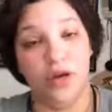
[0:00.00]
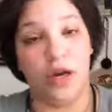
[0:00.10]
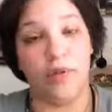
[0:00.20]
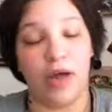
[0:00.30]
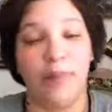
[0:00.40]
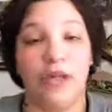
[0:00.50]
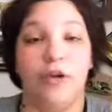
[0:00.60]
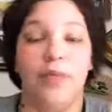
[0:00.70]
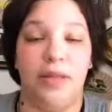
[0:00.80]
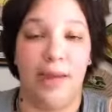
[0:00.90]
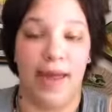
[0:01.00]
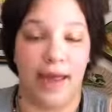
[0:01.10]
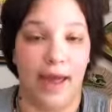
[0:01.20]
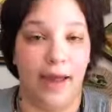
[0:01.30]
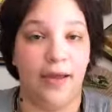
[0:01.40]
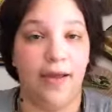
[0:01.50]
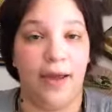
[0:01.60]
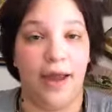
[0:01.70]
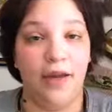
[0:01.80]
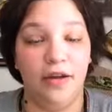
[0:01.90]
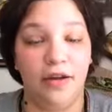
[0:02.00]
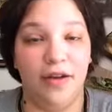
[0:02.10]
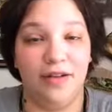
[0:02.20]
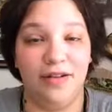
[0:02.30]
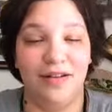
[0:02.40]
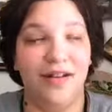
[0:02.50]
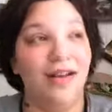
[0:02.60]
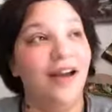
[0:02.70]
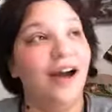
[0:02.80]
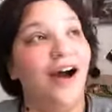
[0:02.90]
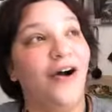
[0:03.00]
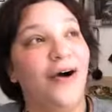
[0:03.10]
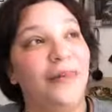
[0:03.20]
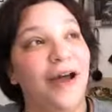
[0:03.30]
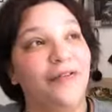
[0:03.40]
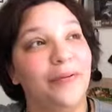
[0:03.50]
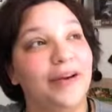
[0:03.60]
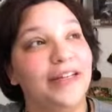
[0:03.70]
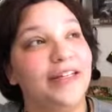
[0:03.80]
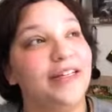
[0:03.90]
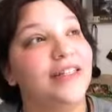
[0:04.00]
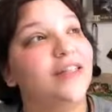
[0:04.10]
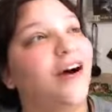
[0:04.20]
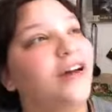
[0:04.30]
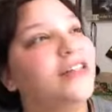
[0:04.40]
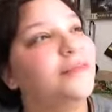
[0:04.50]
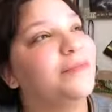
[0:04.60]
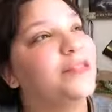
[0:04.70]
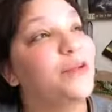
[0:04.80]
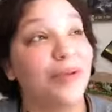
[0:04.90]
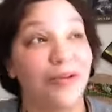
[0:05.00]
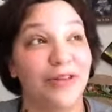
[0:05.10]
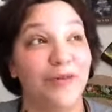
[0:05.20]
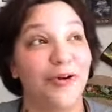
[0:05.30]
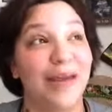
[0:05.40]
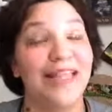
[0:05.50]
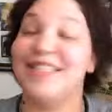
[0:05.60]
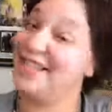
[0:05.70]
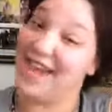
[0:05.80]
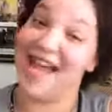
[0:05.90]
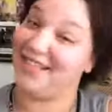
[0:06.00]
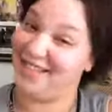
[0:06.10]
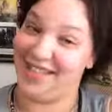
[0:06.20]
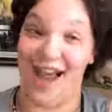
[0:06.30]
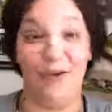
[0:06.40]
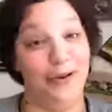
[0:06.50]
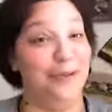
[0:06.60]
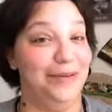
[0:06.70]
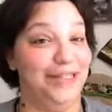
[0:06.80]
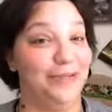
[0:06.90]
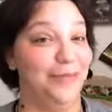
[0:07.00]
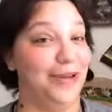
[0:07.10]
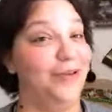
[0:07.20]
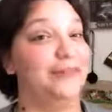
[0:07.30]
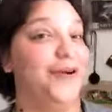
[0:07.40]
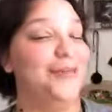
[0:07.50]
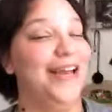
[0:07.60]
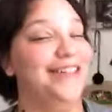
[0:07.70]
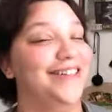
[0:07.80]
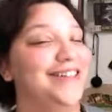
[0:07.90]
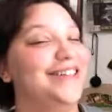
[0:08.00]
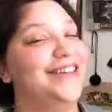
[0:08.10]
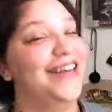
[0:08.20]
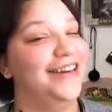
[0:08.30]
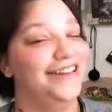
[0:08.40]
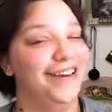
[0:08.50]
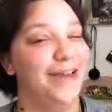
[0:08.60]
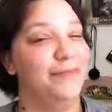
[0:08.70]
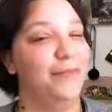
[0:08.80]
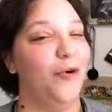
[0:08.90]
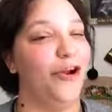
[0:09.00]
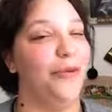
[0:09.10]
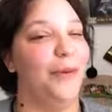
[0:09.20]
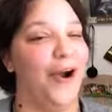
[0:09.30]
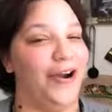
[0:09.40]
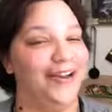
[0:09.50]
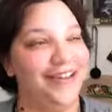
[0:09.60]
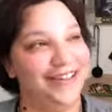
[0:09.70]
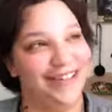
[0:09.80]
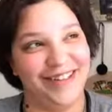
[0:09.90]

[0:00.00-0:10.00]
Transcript: and I will come in there and be the bad guy, okay? I hope everybody does awesome. Swimming with mermaids? Yes, I will be swimming with mermaids in Memorial Park.